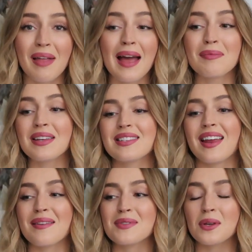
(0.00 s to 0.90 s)
Landmas,
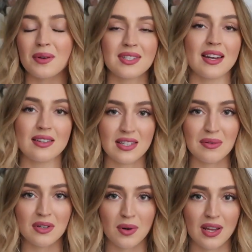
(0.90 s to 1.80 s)
and I'm so excited to
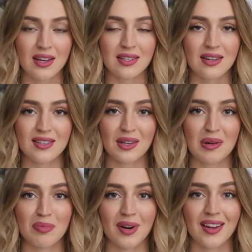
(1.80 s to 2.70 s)
see what 2018 is
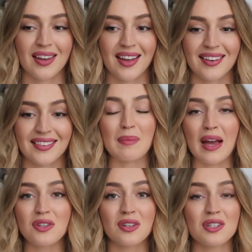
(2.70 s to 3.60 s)
gonna bring. And I'm
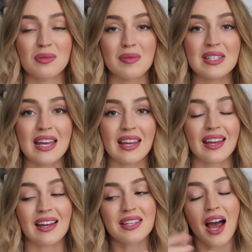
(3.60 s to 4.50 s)
actually just gonna be
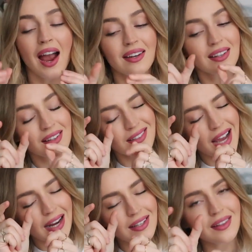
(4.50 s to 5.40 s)
taking a tiny,
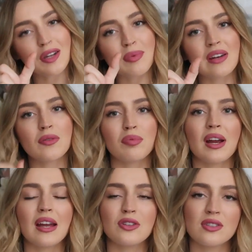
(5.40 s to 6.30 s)
tiny little bit of a
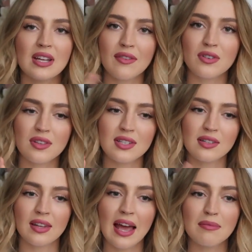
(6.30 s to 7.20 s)
break just after this
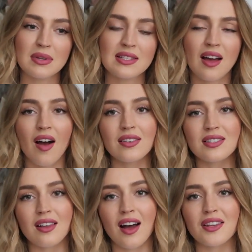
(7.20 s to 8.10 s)
Landmas
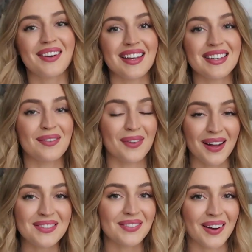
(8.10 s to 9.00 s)
onslaught. You guys have
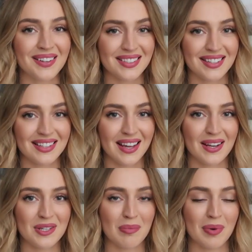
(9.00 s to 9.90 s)
lots of content to
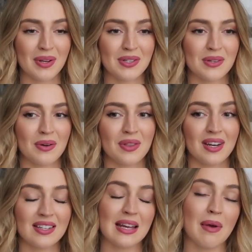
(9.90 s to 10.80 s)
catch up on, so the
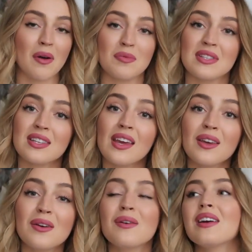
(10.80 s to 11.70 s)
next time I will be seeing
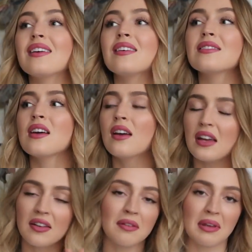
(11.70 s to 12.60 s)
you is,
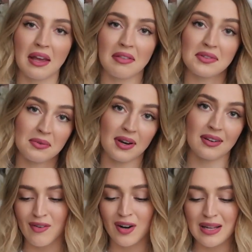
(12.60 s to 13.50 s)
let me get this right.
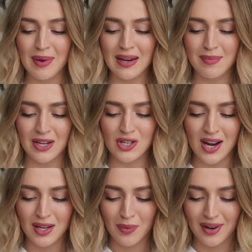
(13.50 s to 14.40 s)
I've already made my
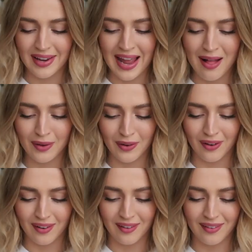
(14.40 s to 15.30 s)
January
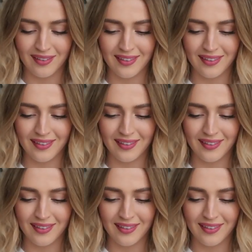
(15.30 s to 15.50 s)
calendar.